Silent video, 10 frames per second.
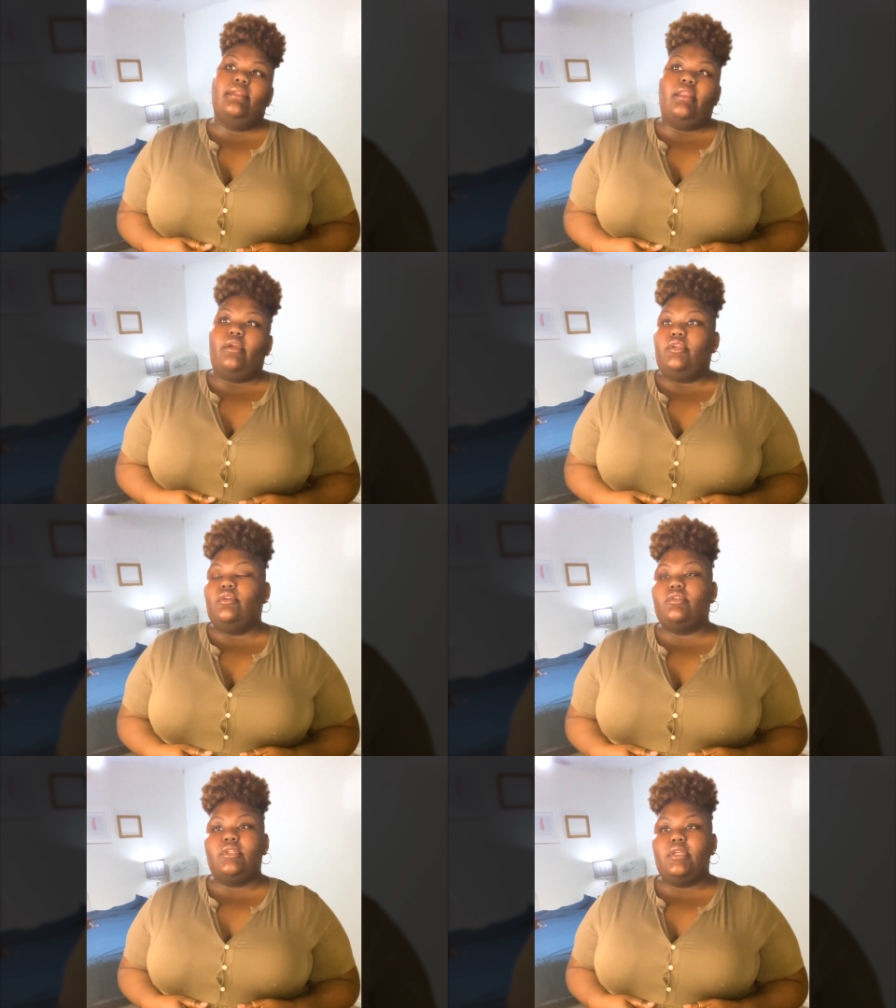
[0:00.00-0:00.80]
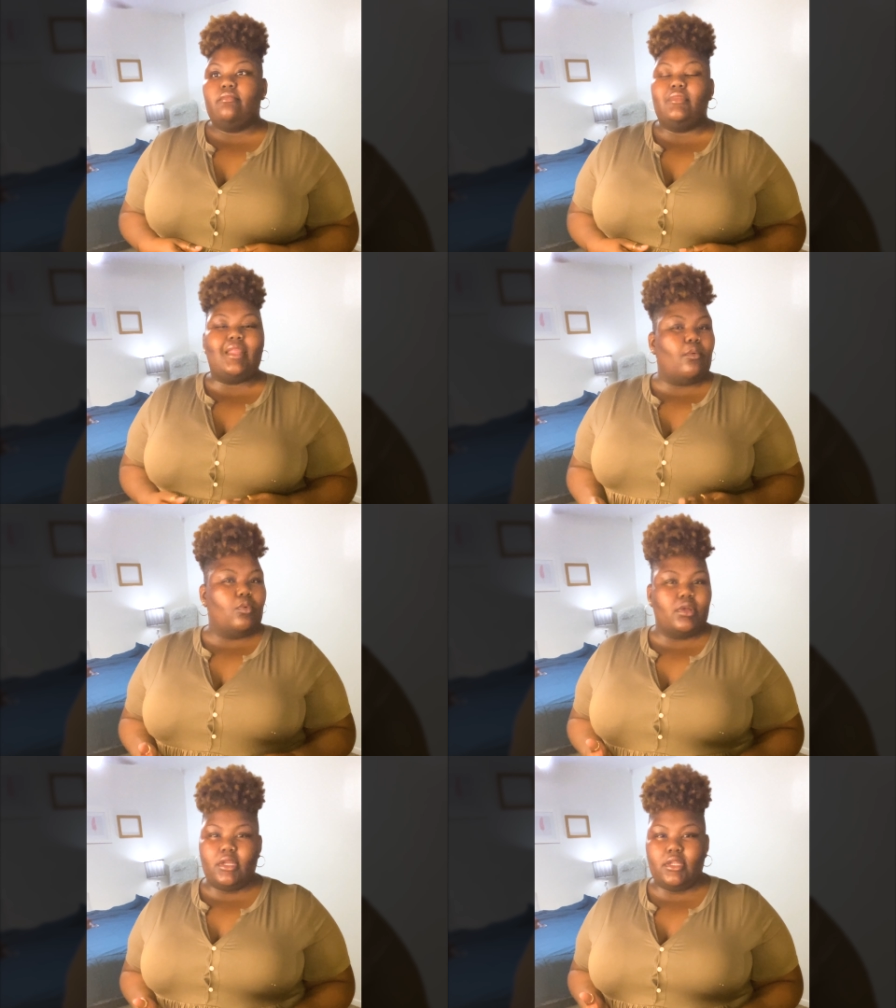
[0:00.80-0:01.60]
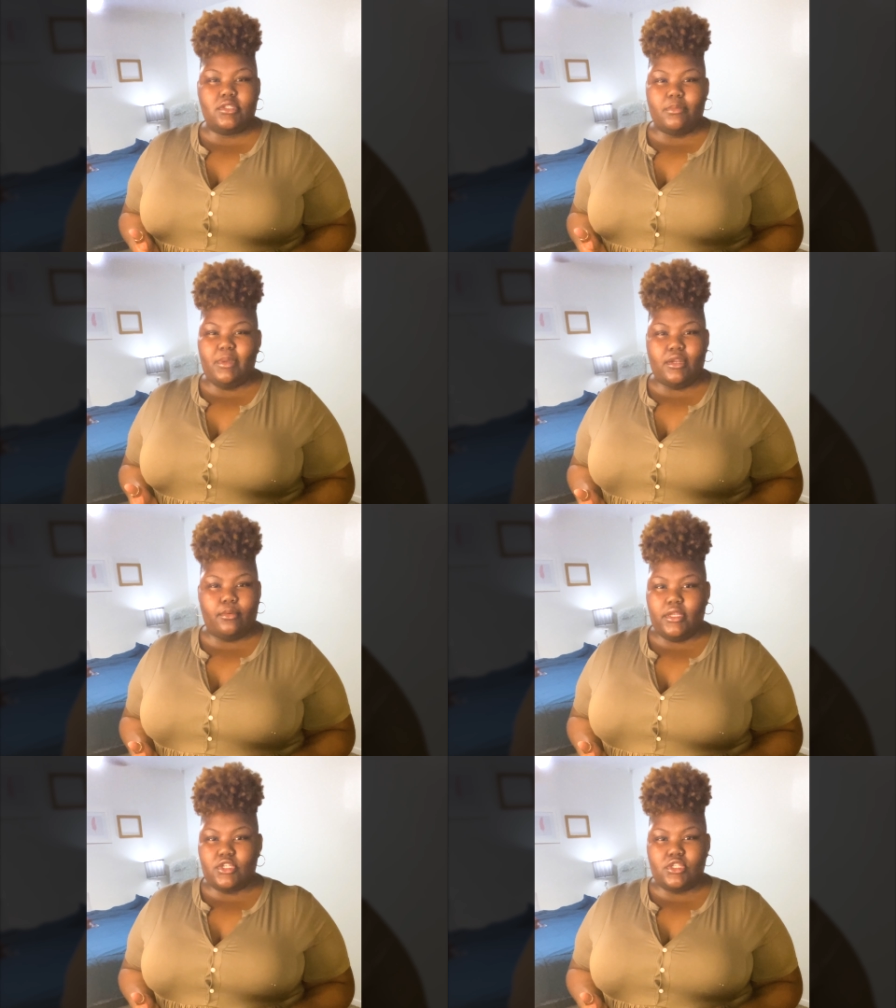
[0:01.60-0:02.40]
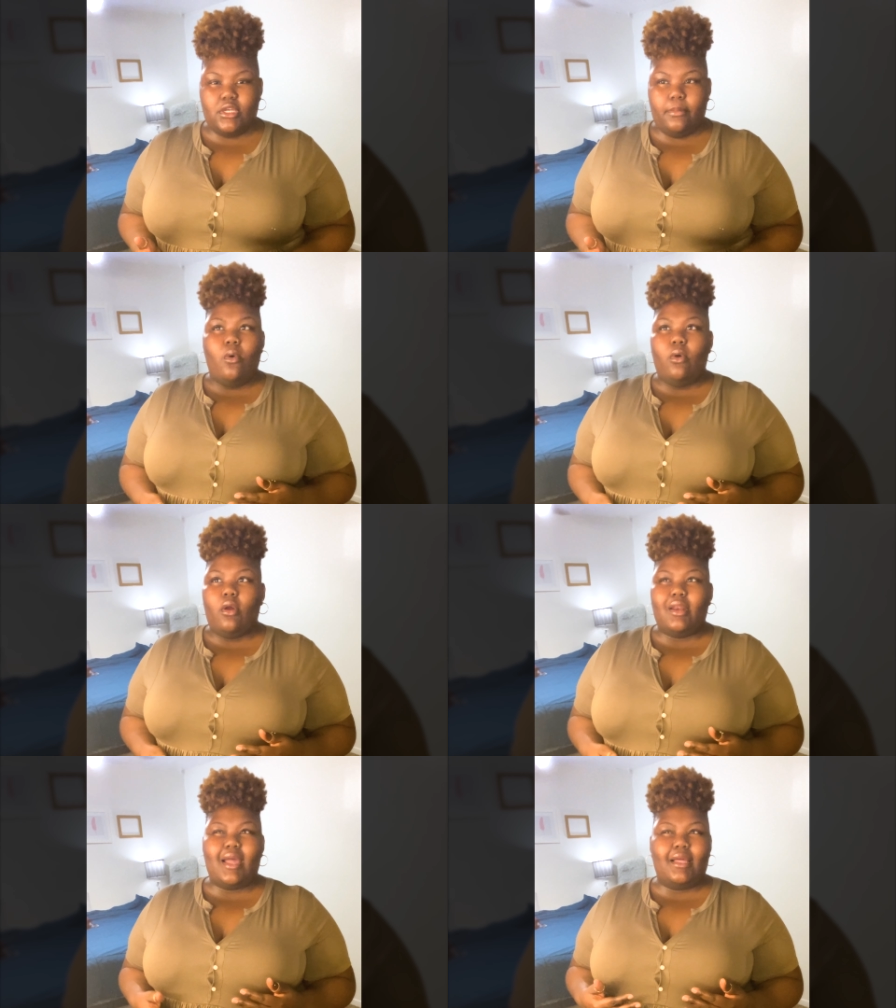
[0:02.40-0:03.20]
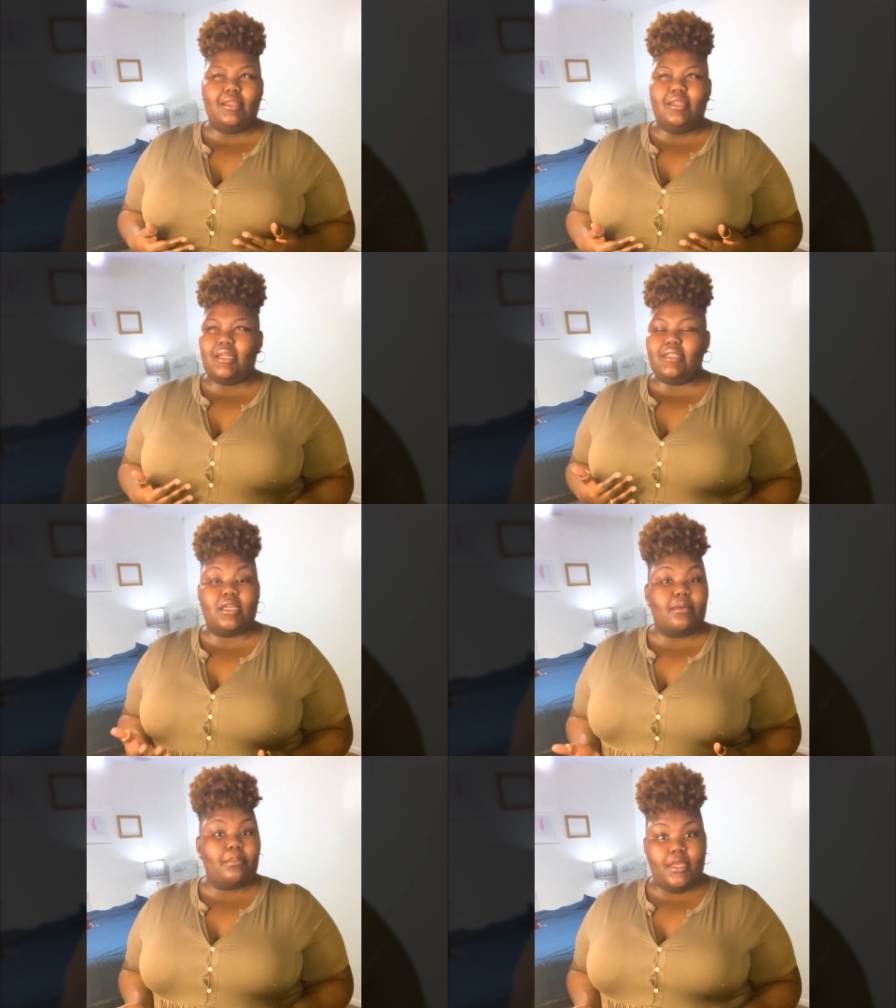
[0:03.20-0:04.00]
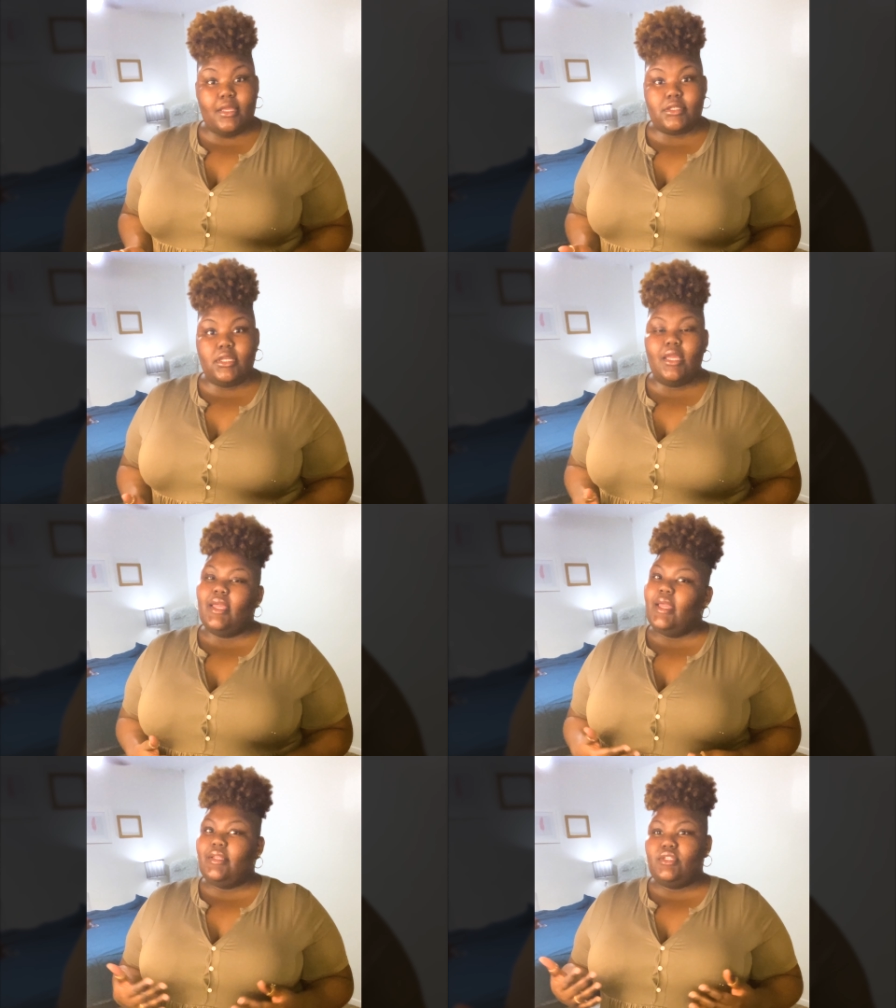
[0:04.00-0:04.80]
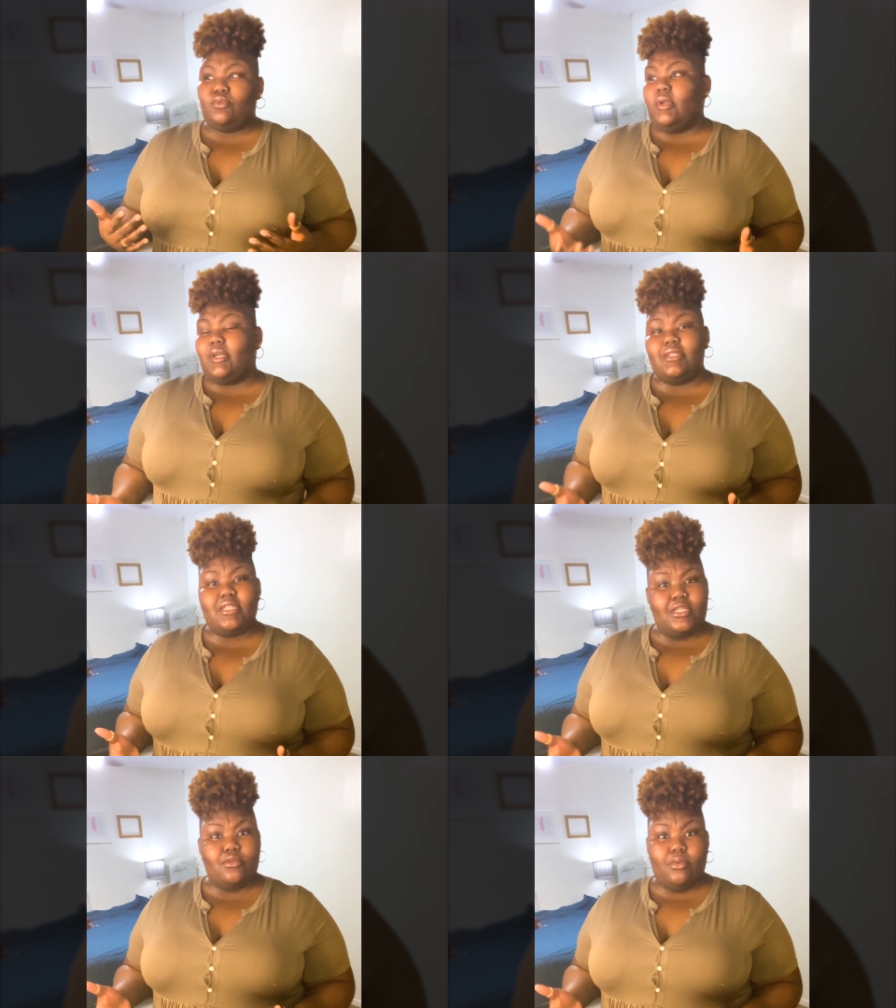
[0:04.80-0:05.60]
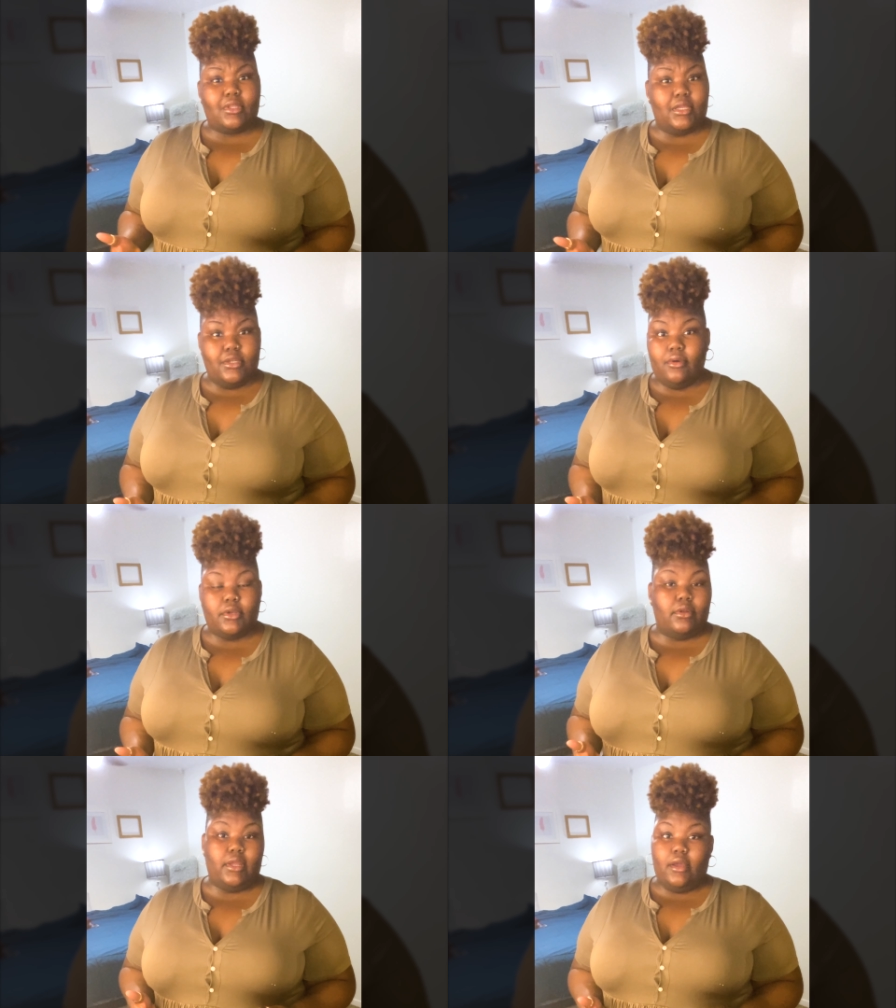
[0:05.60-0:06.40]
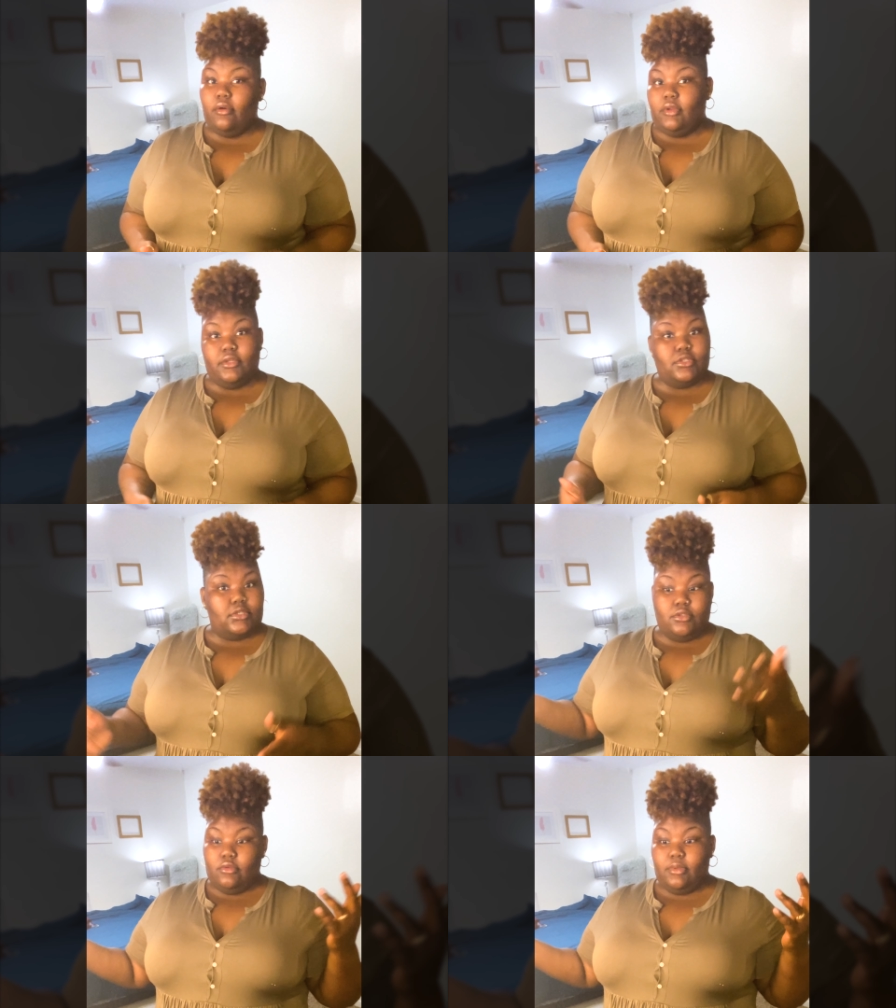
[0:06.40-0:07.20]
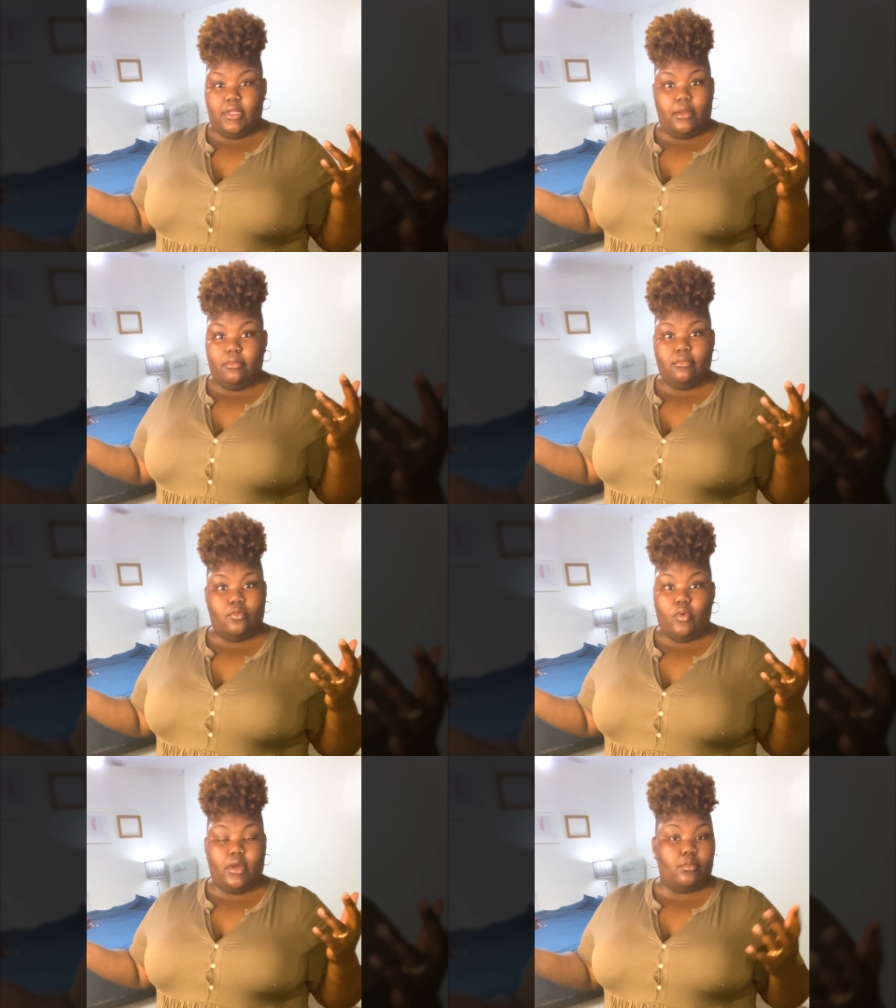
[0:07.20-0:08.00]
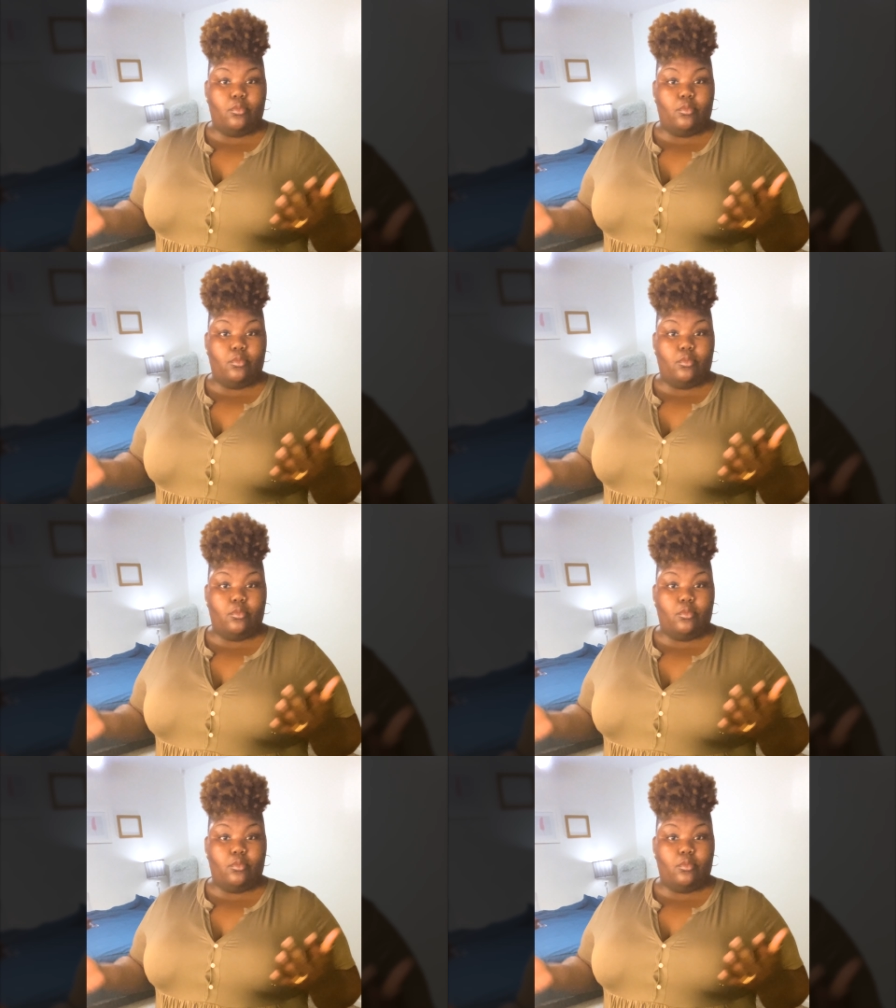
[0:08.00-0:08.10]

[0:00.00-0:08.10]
they're usually not wanting to be in a relationship or not looking to commit and just want to continue what they're doing on their own and just do what they want